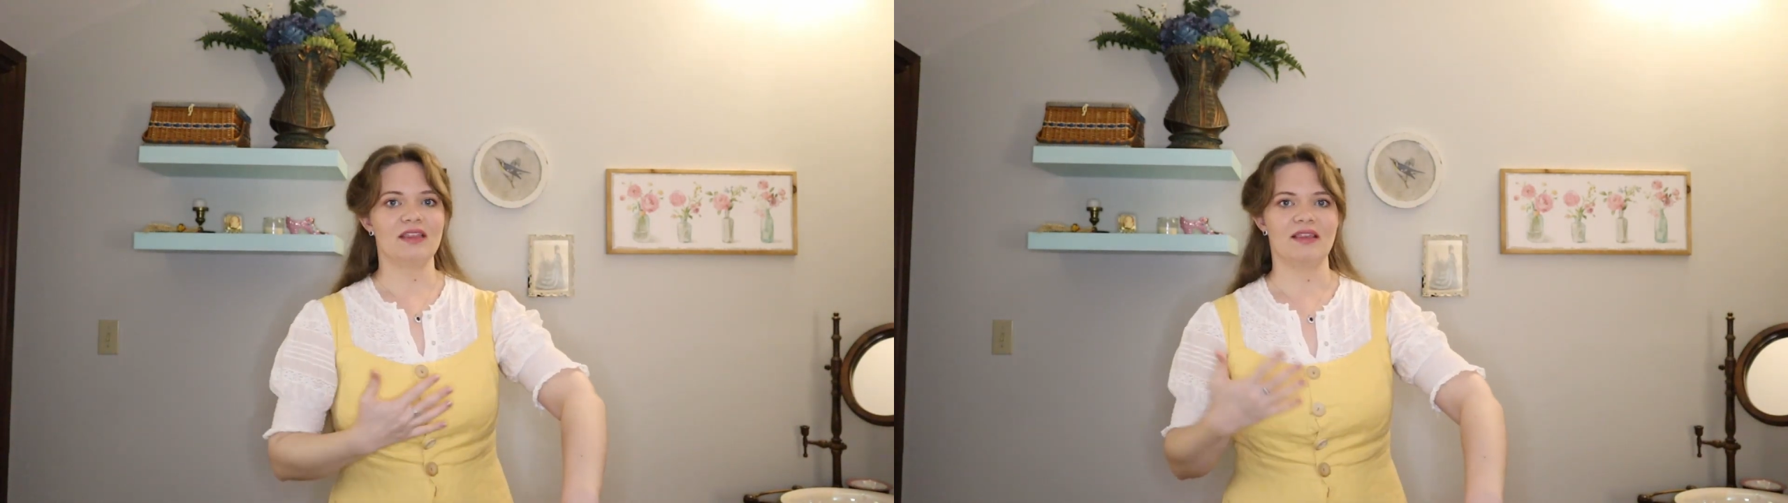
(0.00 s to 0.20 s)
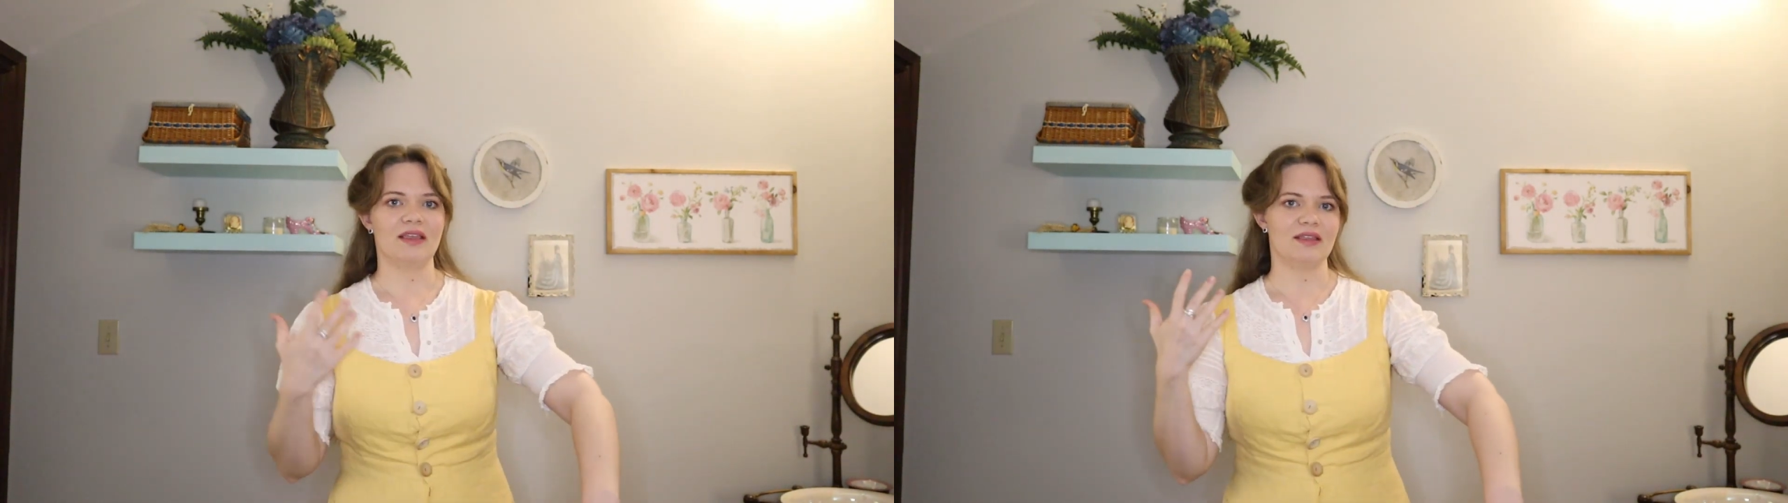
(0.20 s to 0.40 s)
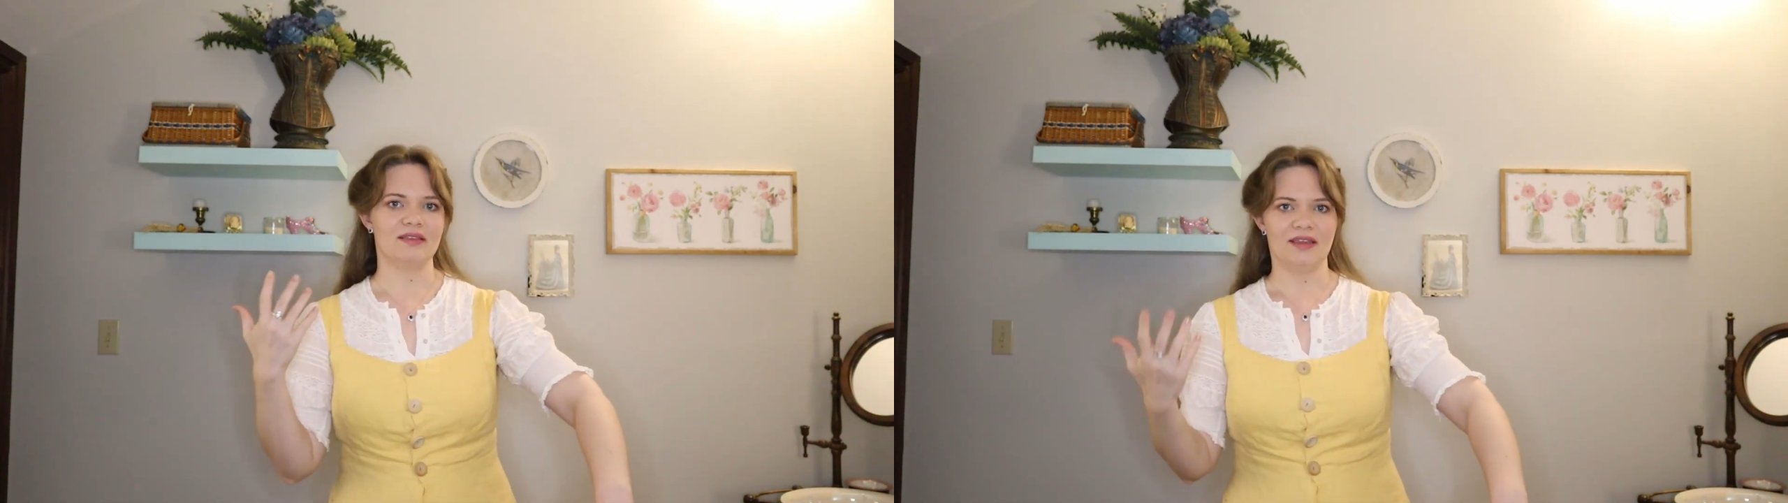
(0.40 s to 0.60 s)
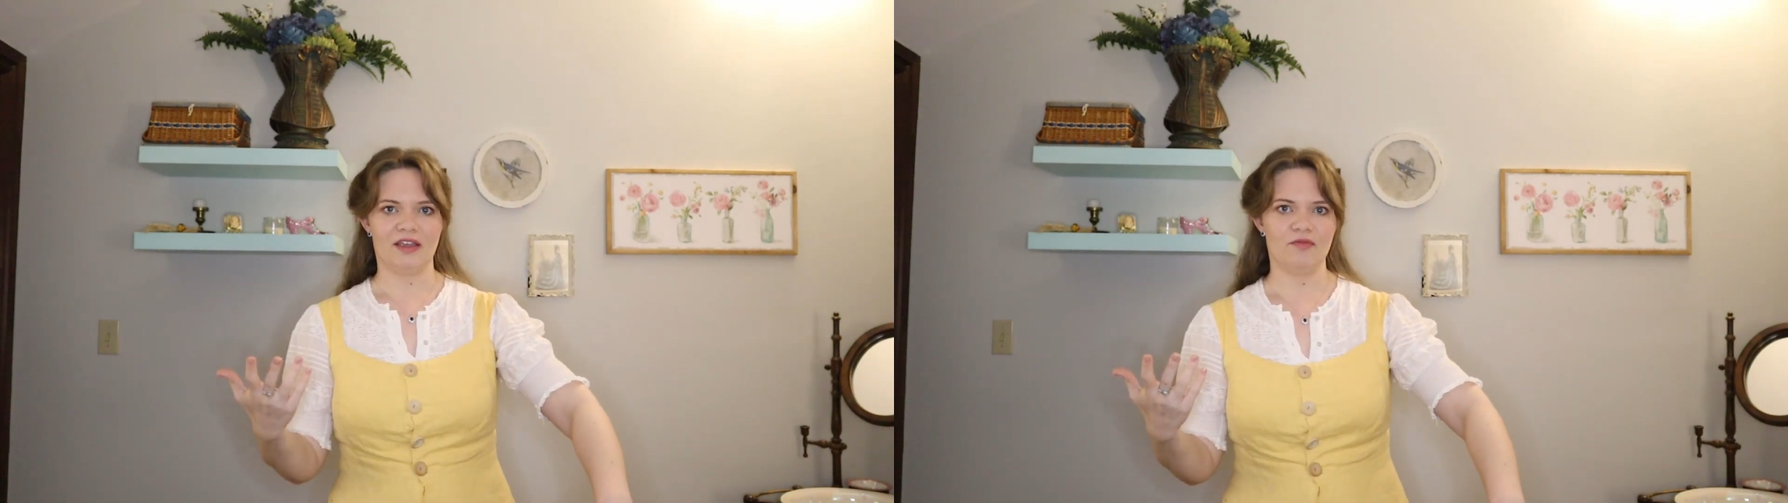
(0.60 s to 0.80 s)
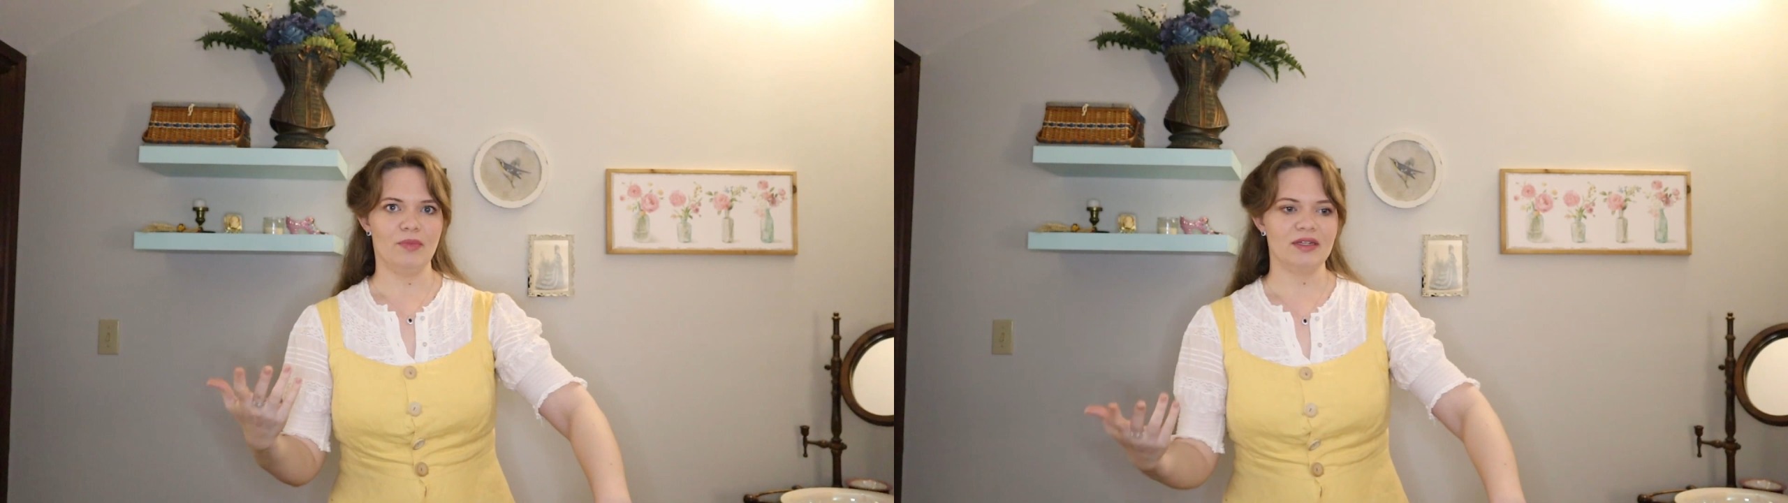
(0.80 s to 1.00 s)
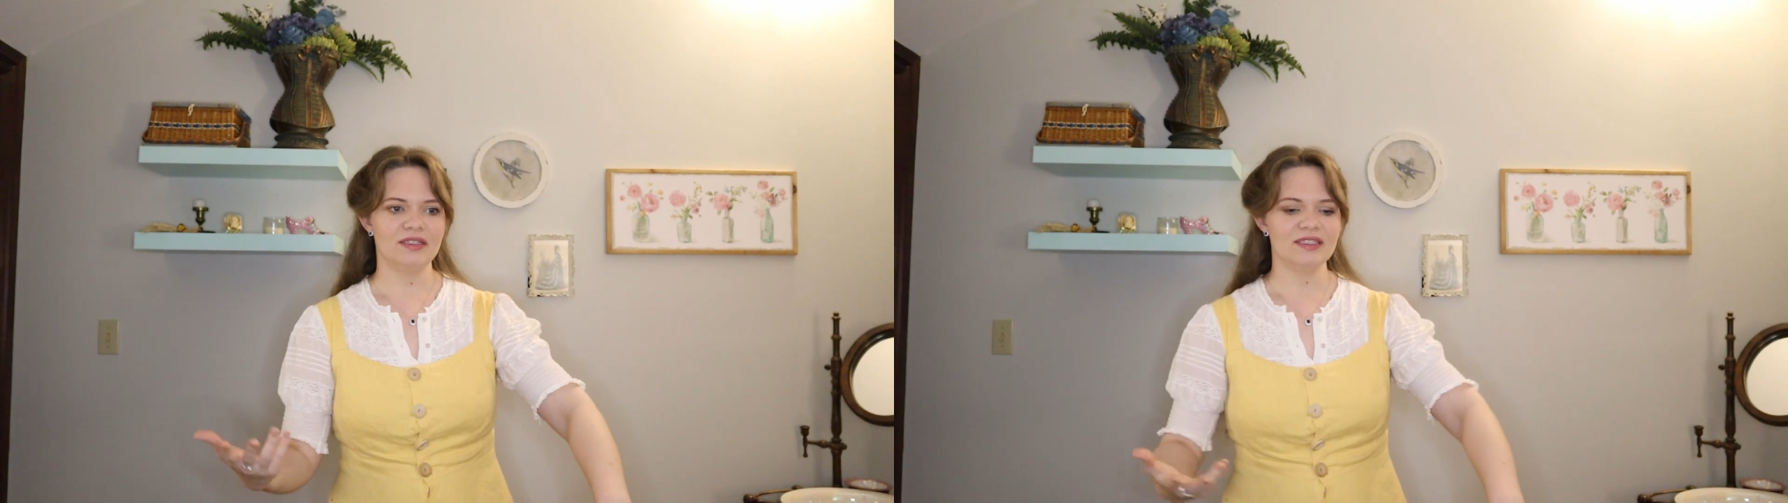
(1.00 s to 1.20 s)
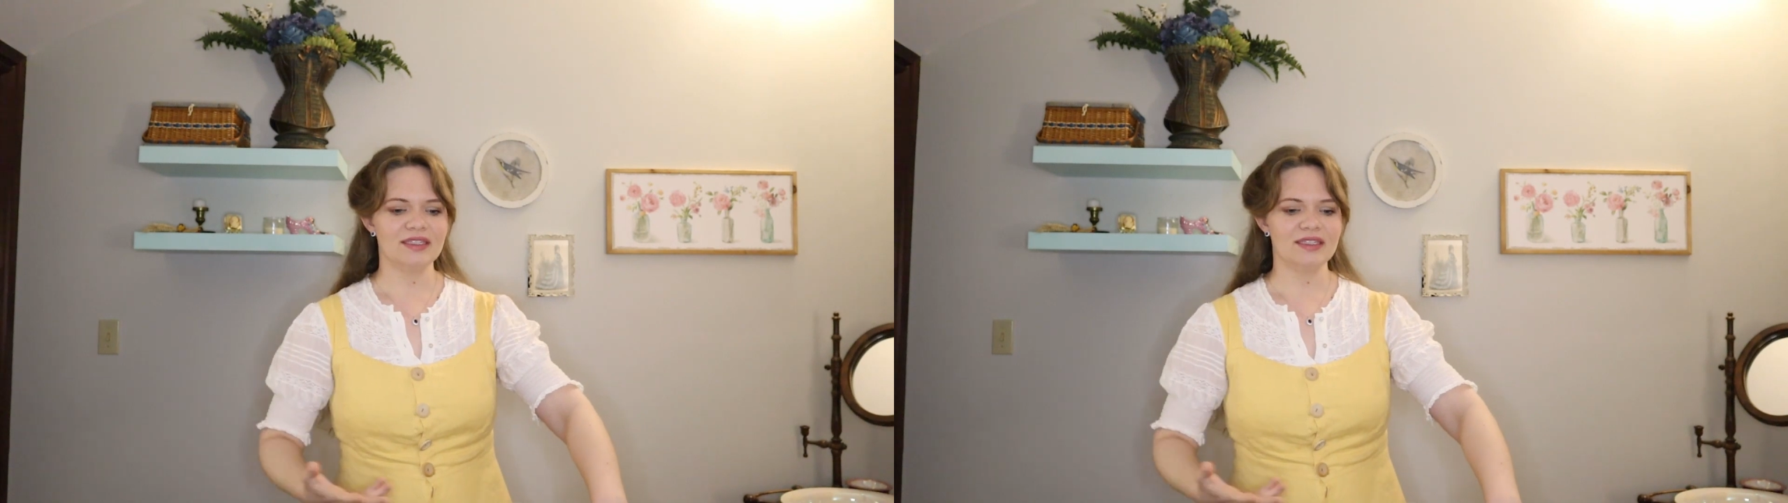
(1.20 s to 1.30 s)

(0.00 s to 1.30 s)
like a mutton